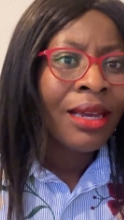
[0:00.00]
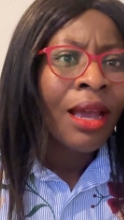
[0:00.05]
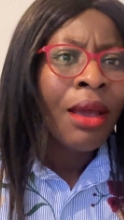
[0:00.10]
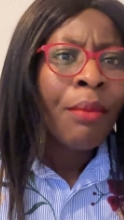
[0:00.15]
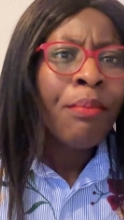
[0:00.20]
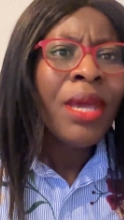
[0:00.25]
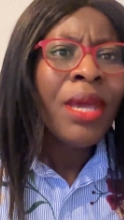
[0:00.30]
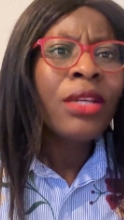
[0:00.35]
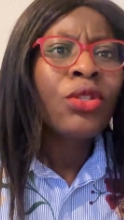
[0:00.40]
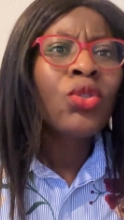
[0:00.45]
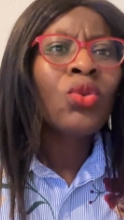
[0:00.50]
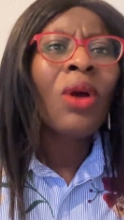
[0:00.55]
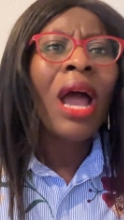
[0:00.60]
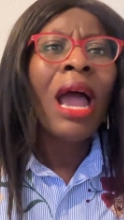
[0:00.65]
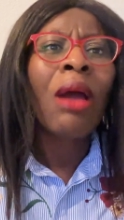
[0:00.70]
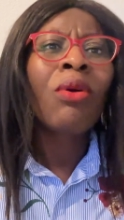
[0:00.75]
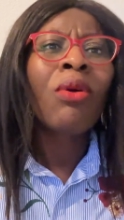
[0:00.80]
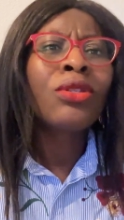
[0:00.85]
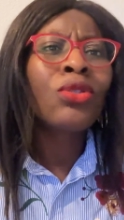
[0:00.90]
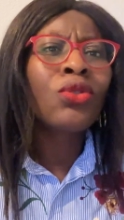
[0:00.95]
Me too,
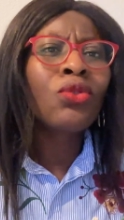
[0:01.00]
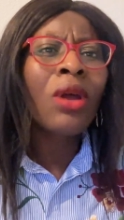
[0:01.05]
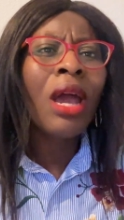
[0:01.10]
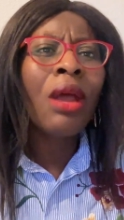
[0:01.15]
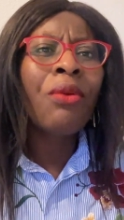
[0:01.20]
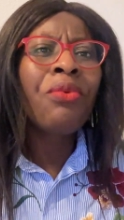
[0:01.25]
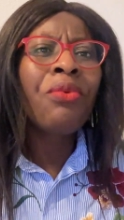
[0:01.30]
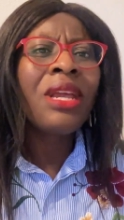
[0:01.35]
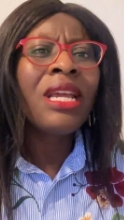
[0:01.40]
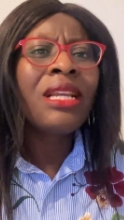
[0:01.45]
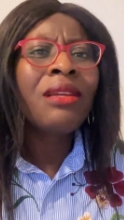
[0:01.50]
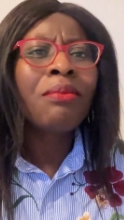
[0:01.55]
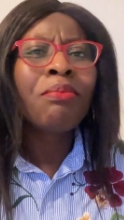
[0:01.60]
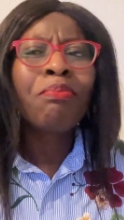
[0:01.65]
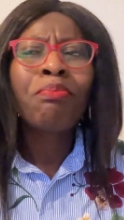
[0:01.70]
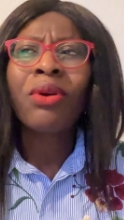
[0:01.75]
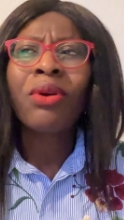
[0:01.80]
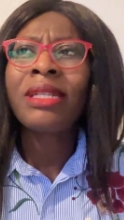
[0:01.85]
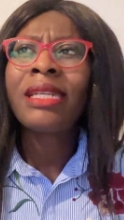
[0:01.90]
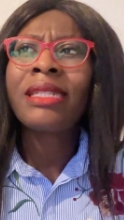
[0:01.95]
I want to go and
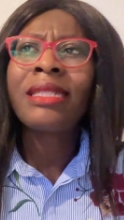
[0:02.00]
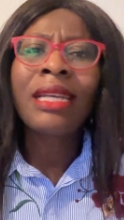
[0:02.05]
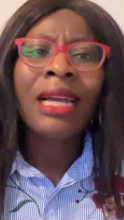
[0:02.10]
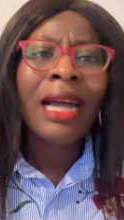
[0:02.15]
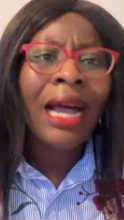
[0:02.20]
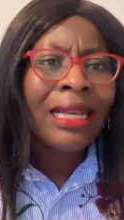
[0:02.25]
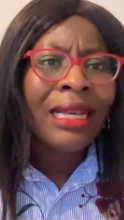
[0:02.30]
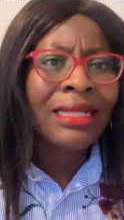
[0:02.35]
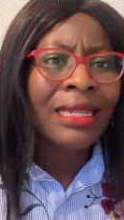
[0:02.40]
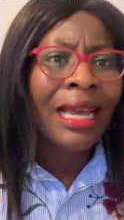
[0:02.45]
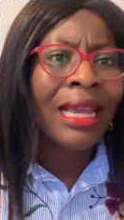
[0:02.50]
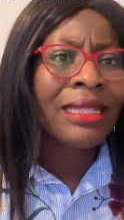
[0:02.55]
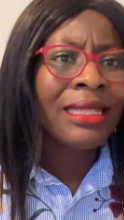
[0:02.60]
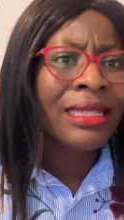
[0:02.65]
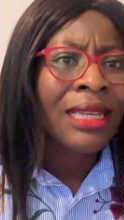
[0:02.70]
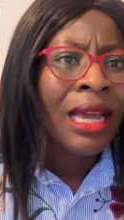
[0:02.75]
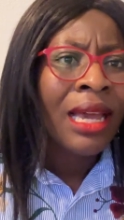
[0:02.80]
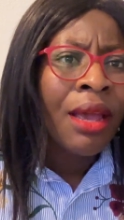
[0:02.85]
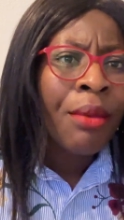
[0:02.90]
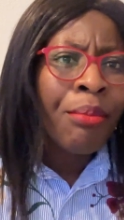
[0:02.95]
read political
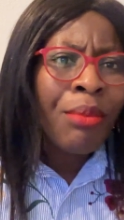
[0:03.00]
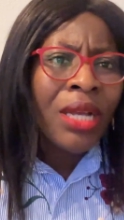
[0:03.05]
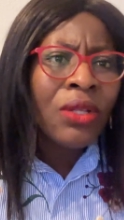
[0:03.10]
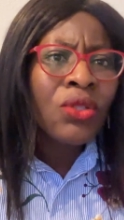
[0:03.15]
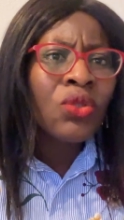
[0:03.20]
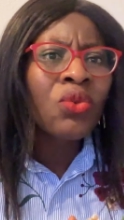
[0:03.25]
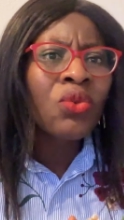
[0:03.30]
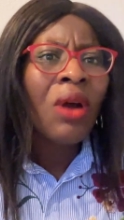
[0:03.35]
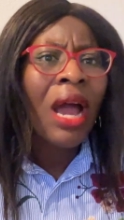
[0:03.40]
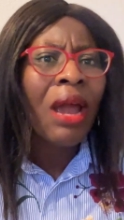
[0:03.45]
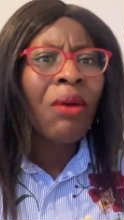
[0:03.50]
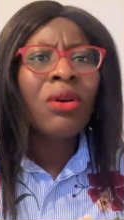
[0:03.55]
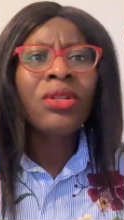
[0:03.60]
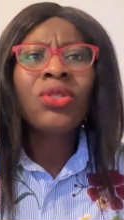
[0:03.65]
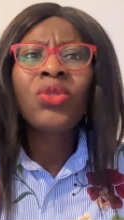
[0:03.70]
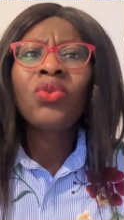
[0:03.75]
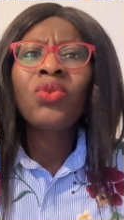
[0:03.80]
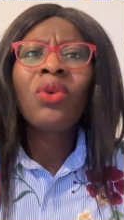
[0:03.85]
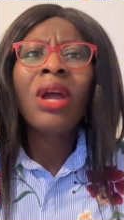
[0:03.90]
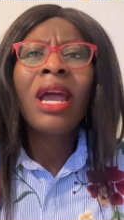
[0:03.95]
science. Me too, I
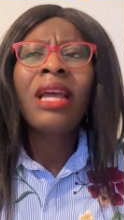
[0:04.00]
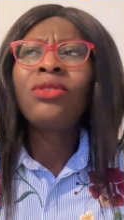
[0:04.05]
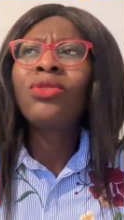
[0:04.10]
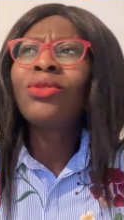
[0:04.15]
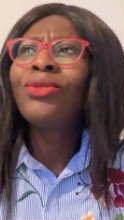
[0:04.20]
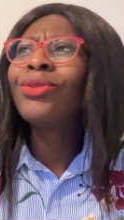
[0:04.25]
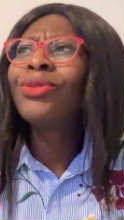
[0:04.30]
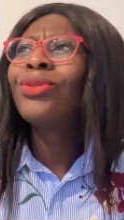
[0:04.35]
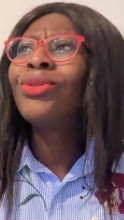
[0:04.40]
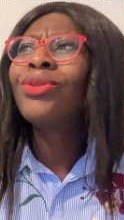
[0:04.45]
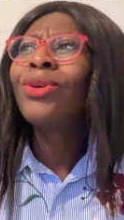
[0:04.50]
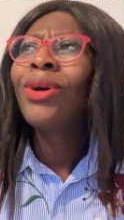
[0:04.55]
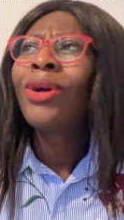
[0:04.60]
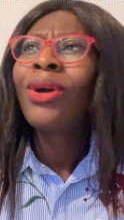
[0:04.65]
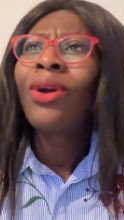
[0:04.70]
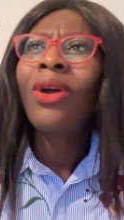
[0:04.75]
want to go and do